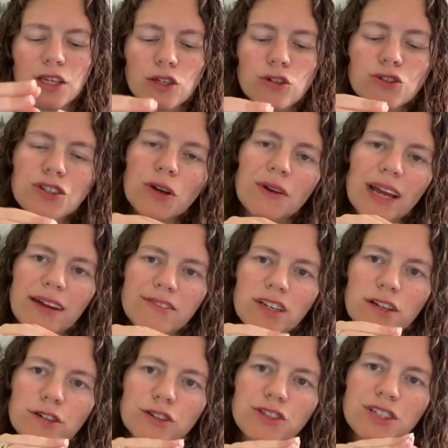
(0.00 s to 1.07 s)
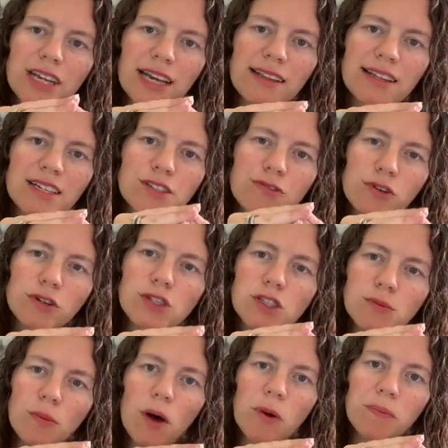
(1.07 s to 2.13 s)
I usually only have to understand this for a
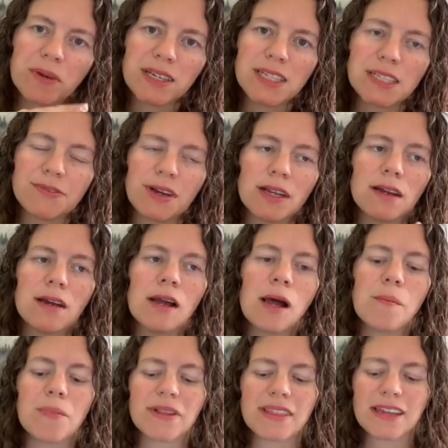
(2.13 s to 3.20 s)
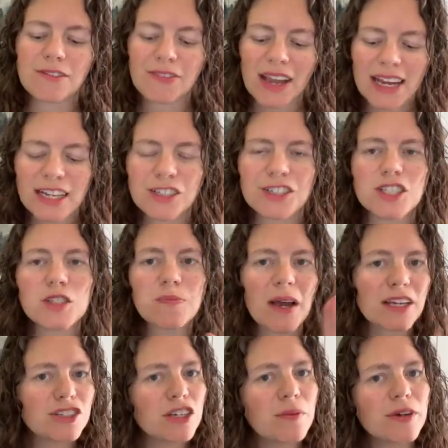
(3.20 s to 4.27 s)
small piece of it. But the advantage,
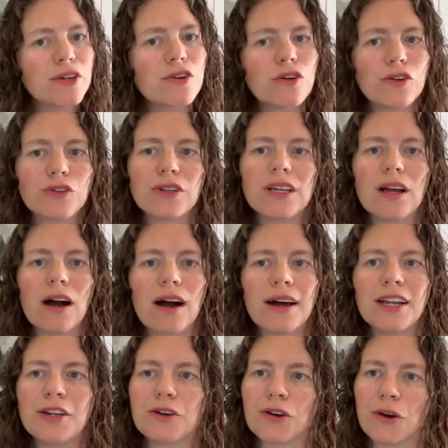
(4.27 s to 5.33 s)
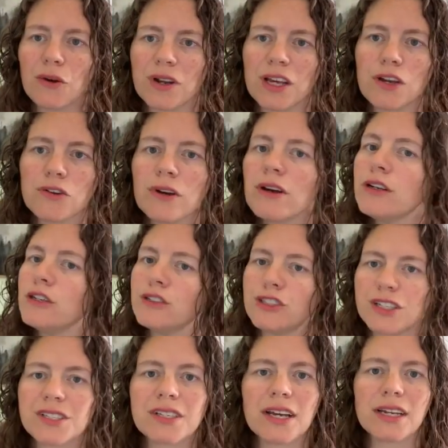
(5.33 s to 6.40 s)
especially when you're early on in your coding career and you're
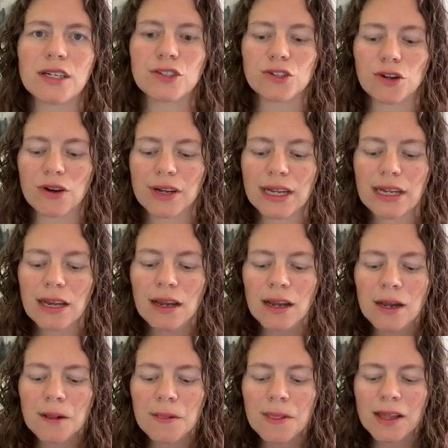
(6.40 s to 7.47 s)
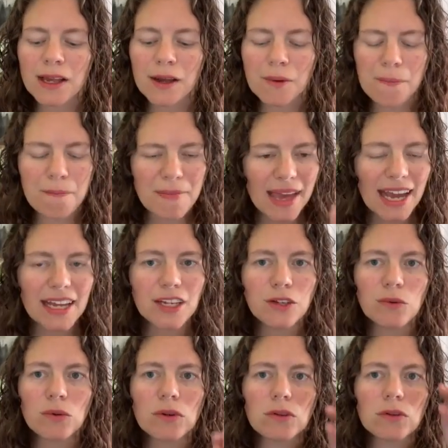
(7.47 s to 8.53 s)
just getting started,
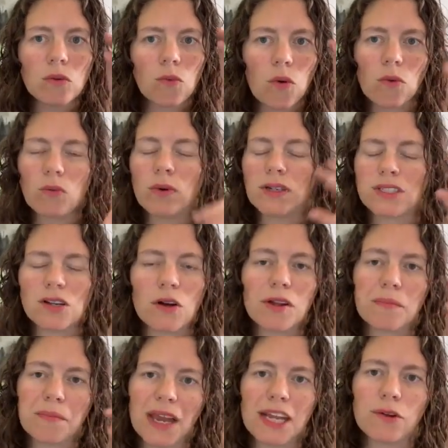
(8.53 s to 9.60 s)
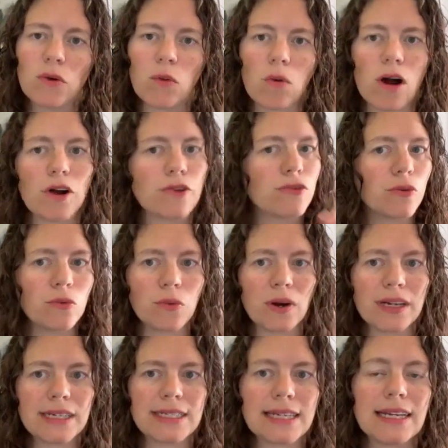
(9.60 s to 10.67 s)
manual, what's called a manual walkthrough.
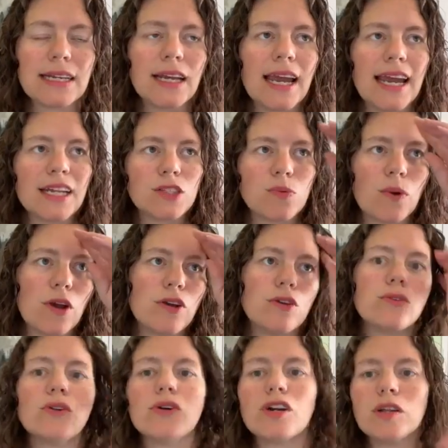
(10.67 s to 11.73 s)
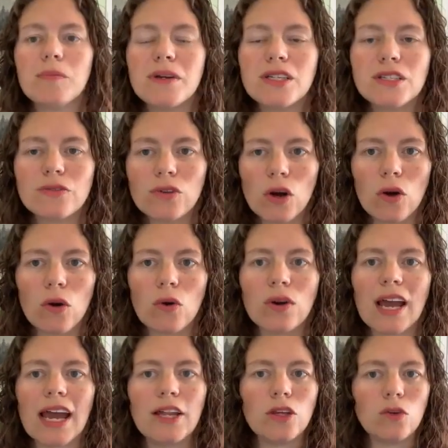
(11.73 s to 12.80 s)
What is it? It's where you look at a piece of
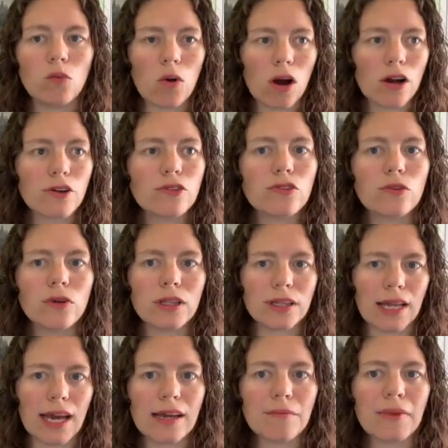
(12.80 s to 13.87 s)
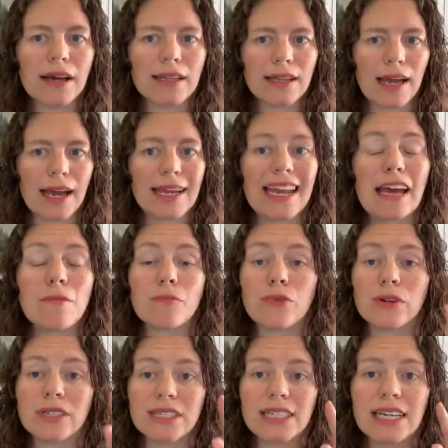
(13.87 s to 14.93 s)
code and you walk through it line by line and
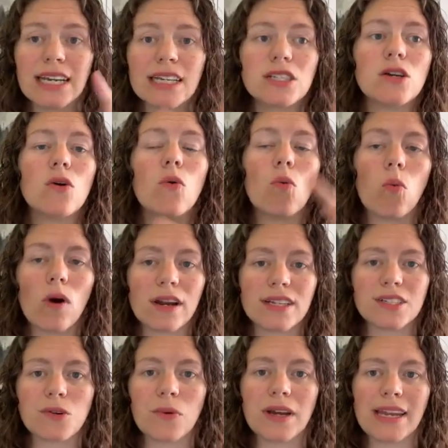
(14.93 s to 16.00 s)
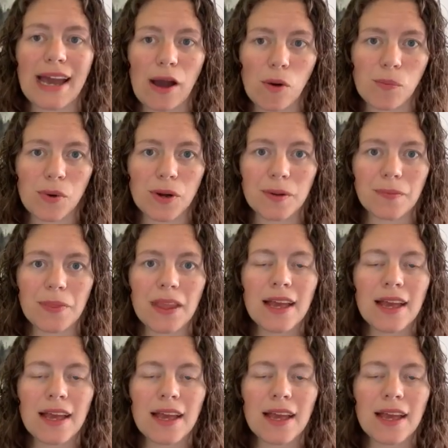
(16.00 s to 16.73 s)
predict what it's going to output.